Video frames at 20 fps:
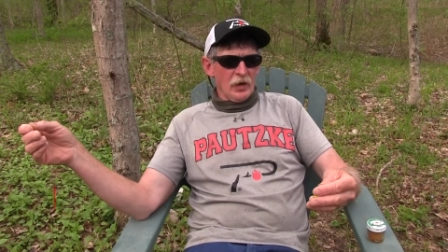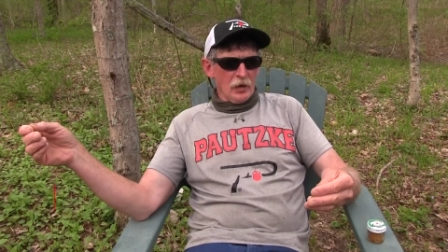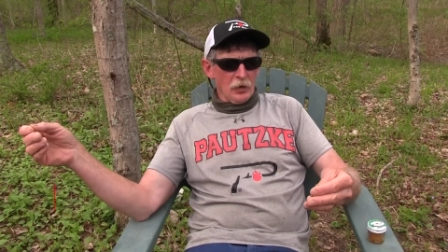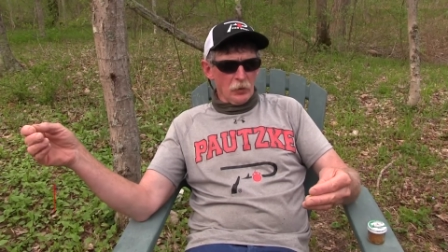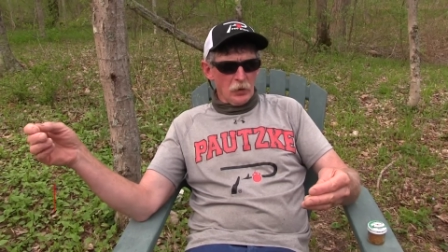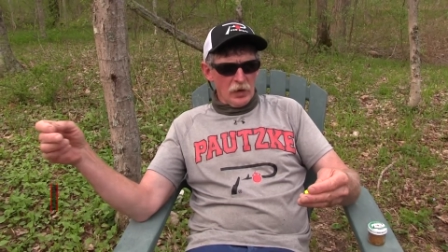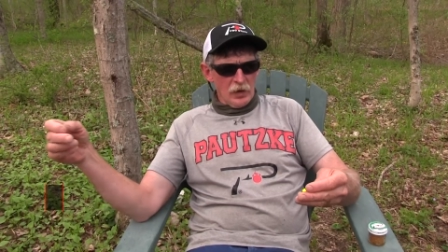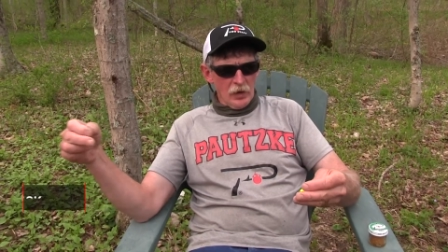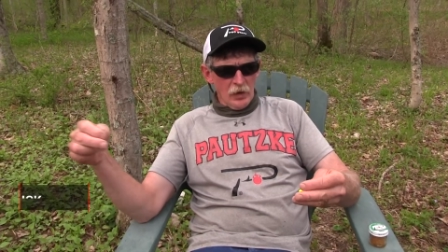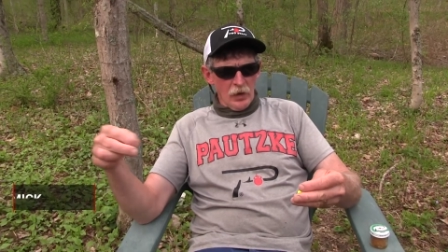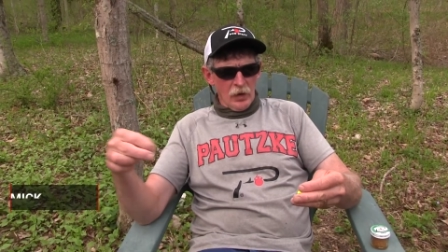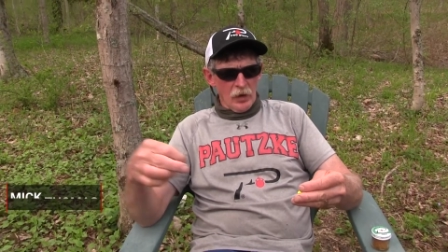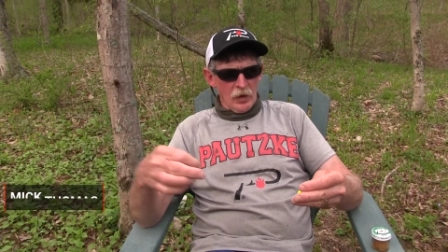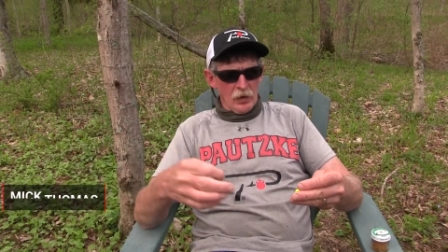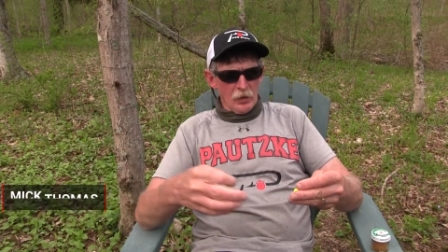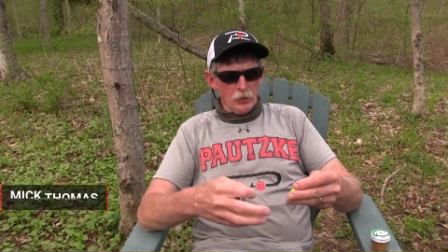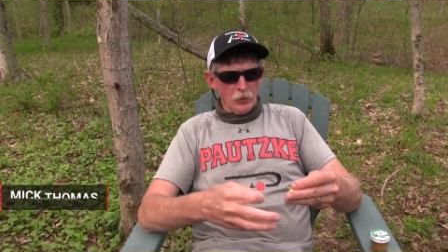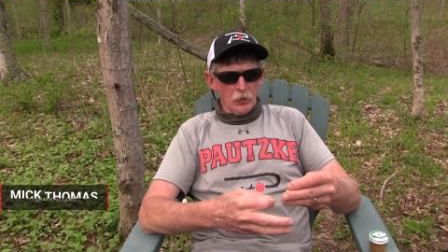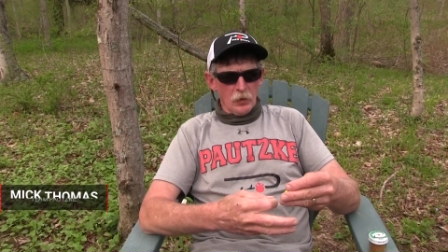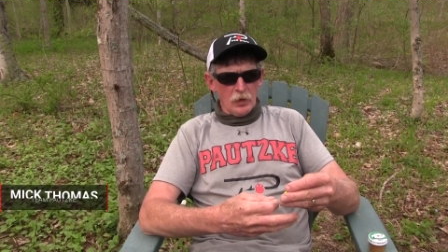here we
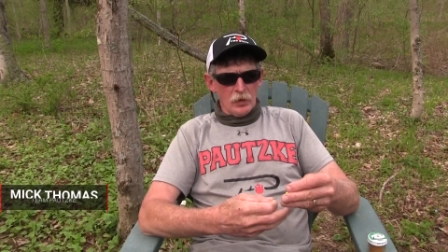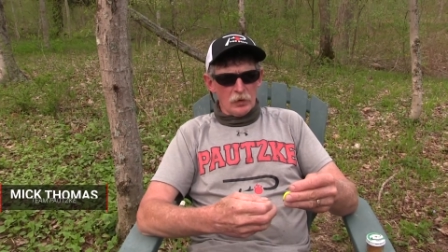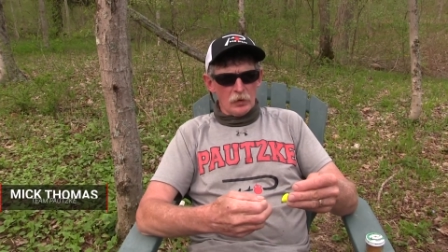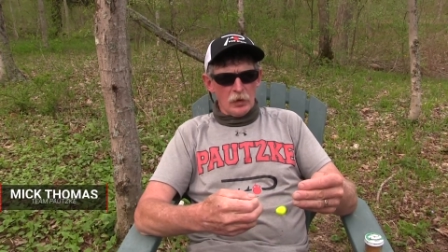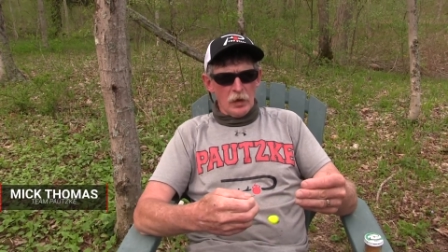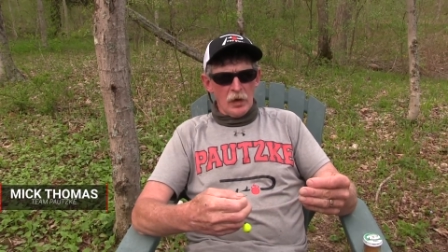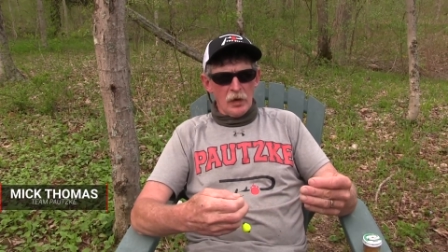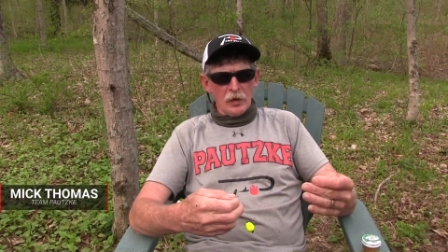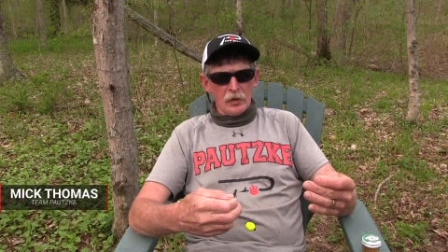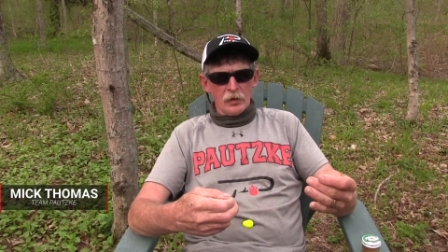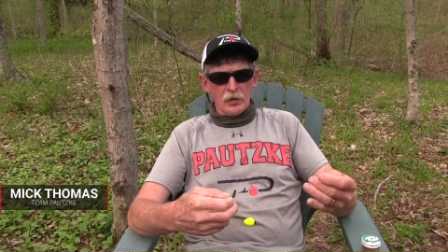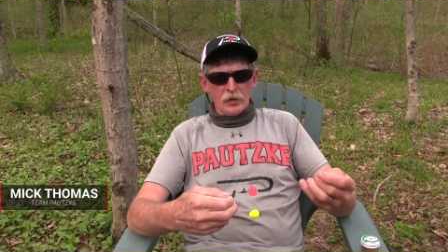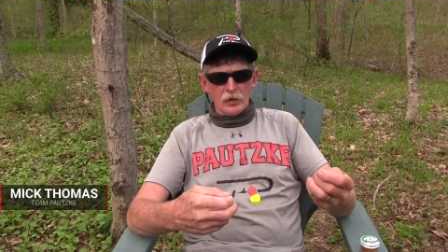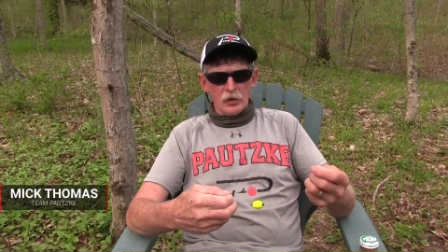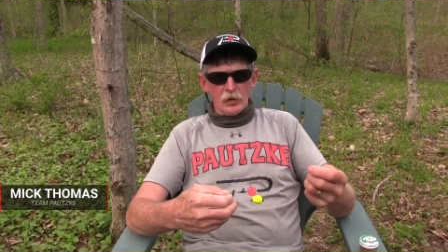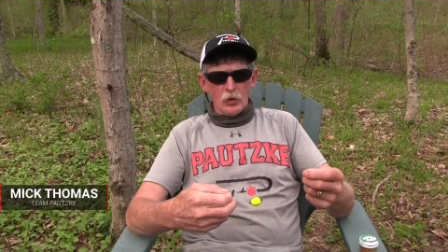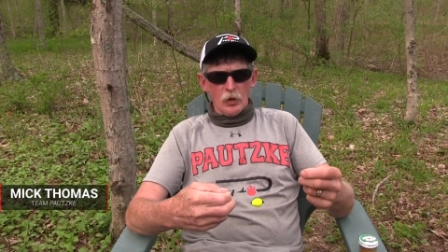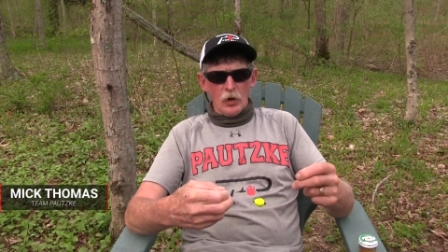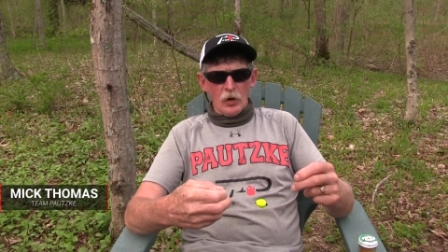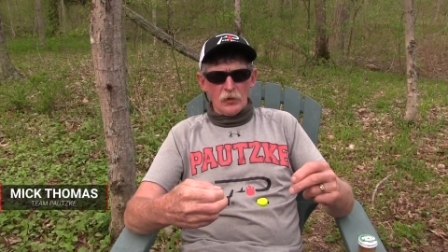are, we're uh,
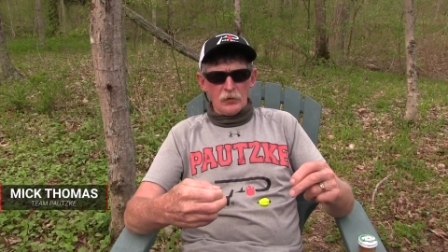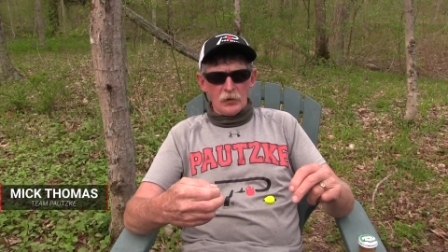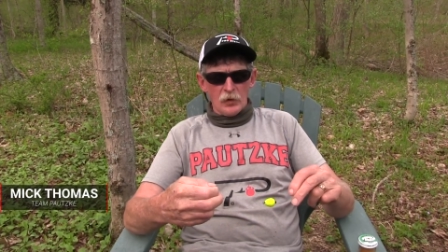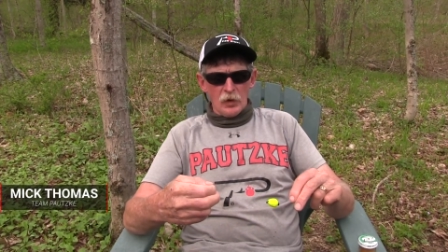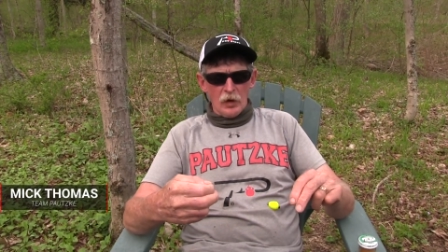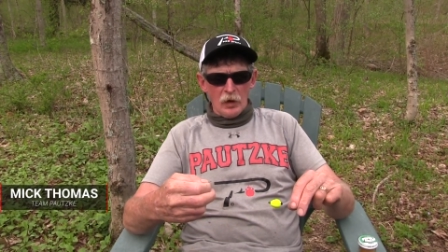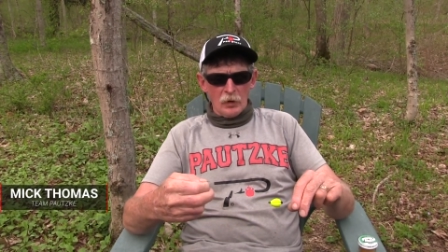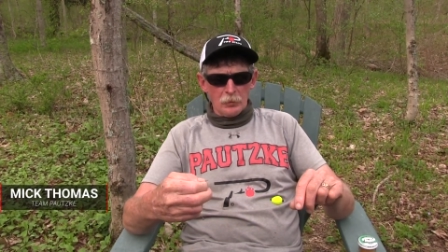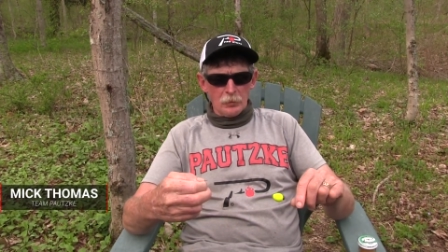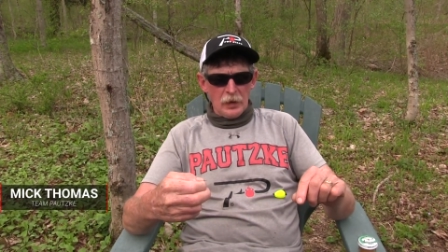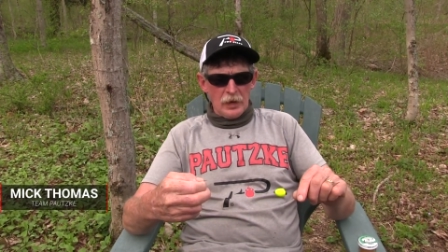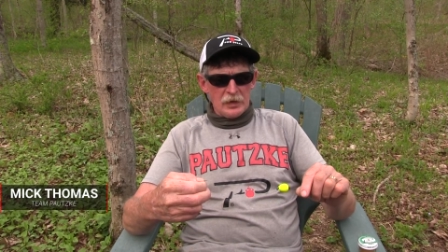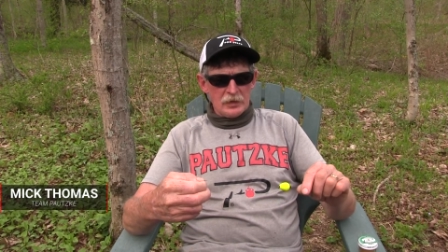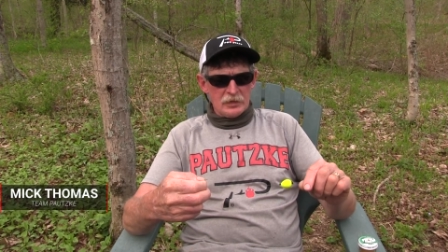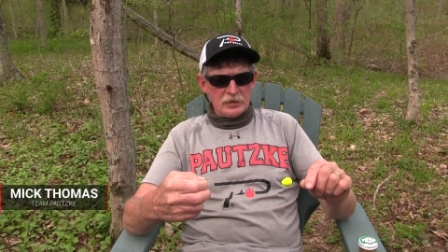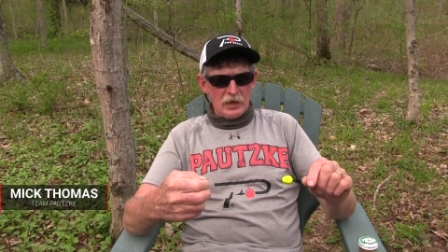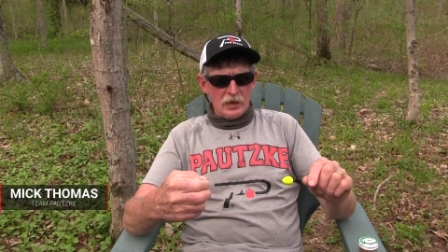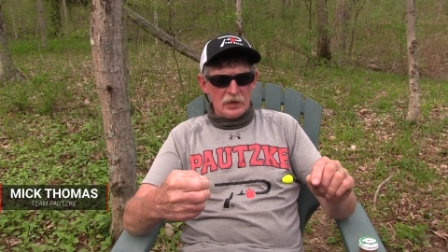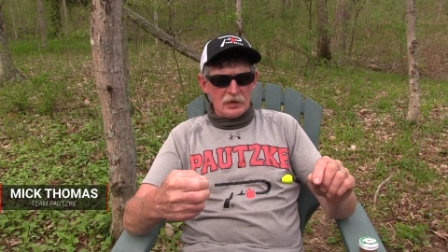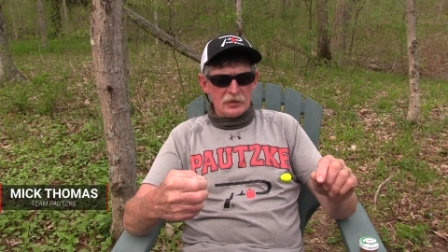gonna go over our
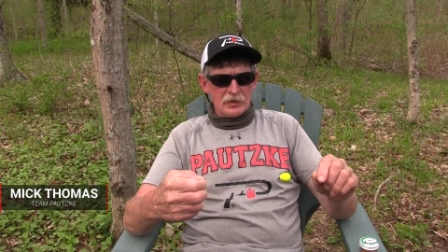basic